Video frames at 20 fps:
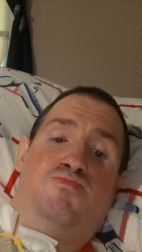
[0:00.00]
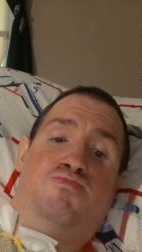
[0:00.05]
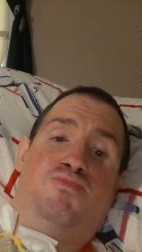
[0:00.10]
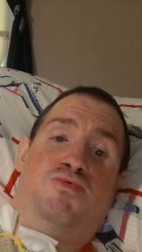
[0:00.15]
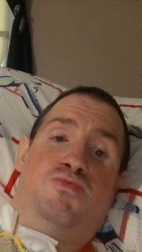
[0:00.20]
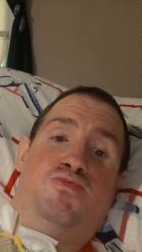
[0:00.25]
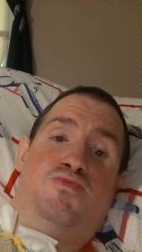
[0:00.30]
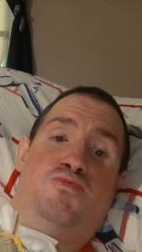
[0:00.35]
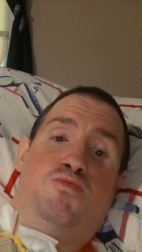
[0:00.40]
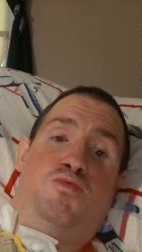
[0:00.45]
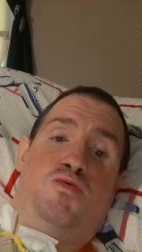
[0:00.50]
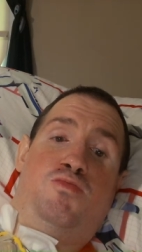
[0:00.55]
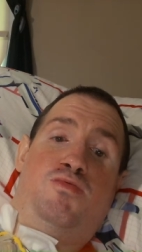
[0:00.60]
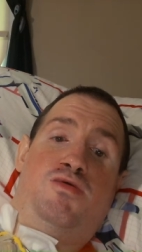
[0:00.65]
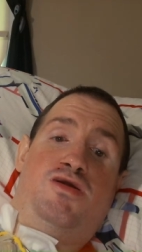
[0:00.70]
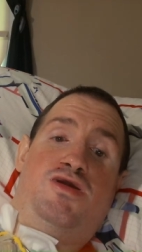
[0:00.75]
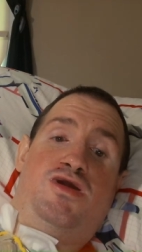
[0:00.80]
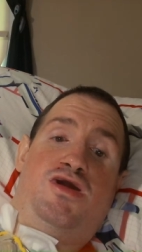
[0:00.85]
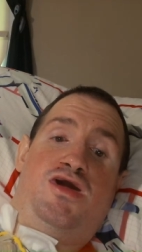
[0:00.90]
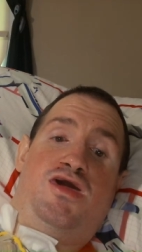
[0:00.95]
Before
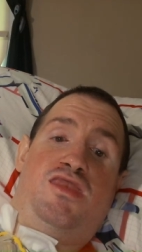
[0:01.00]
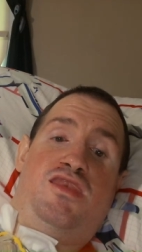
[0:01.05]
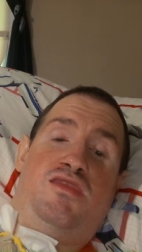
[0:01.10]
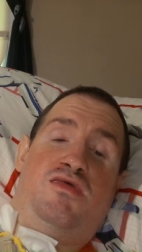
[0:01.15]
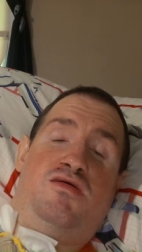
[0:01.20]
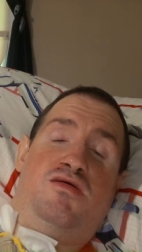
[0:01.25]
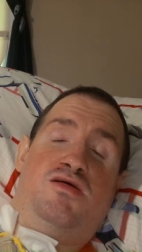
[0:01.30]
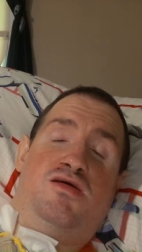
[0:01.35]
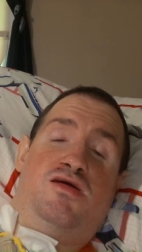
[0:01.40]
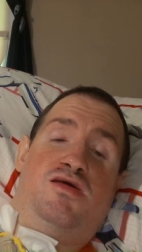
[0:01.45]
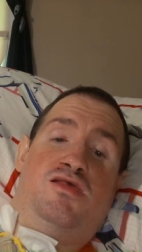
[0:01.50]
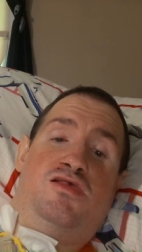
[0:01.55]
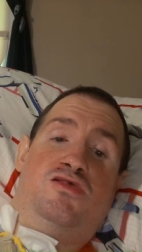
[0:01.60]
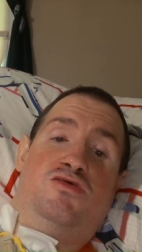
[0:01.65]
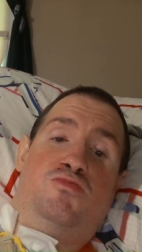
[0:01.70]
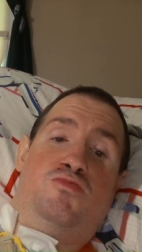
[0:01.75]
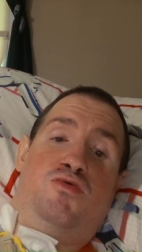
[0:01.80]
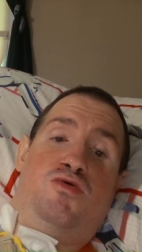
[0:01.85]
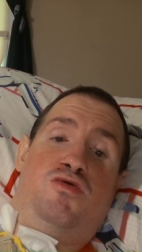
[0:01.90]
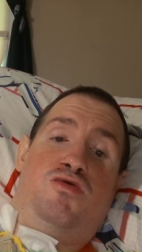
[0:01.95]
we get
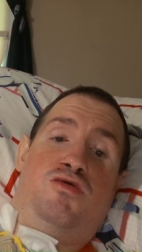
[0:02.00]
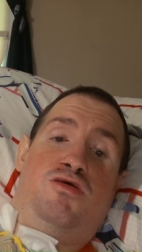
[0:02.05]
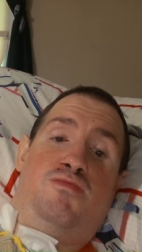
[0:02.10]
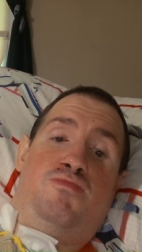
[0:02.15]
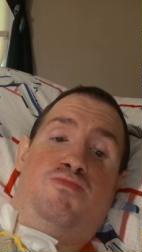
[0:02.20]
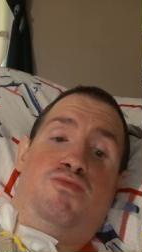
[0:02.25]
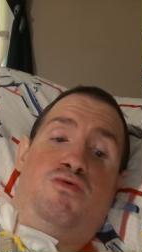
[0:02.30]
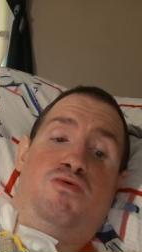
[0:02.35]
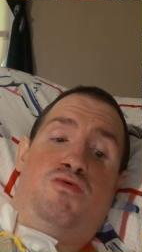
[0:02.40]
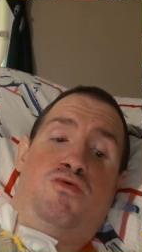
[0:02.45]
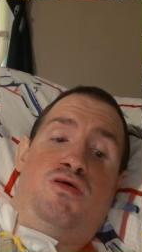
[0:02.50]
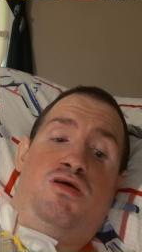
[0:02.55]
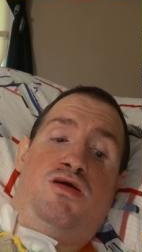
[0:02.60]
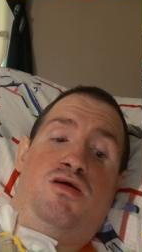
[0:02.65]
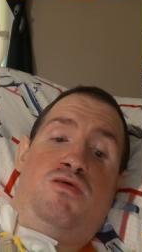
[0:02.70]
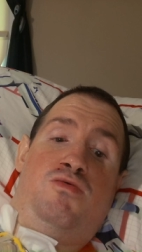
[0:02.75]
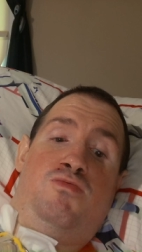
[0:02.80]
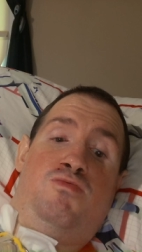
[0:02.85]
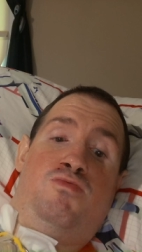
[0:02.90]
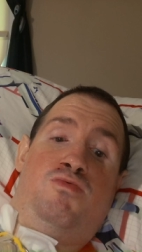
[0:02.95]
into our number
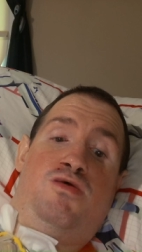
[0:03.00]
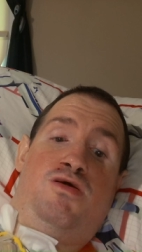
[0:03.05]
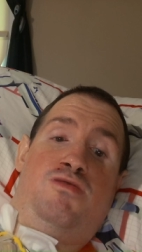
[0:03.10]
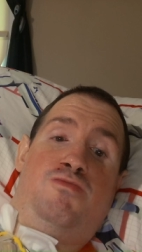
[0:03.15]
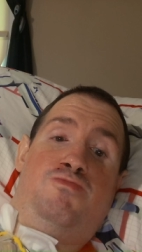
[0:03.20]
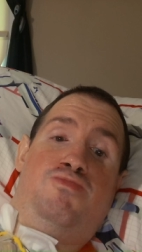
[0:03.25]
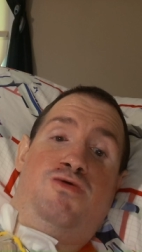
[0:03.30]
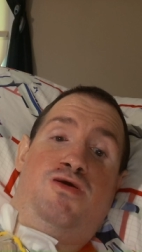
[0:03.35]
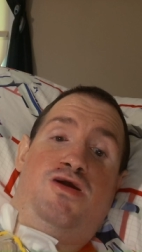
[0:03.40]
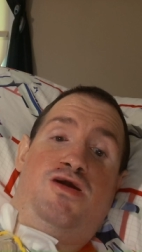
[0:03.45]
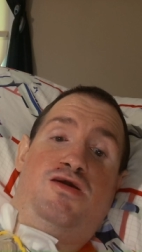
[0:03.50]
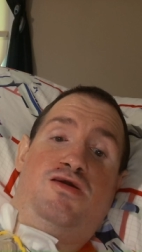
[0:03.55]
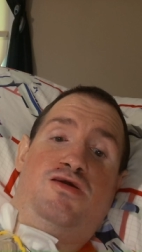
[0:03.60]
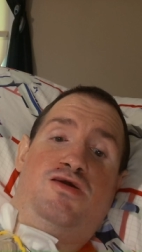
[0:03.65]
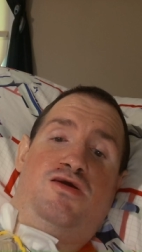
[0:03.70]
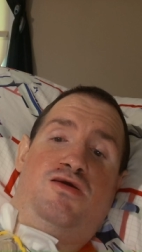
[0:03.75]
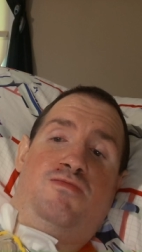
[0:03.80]
one pick,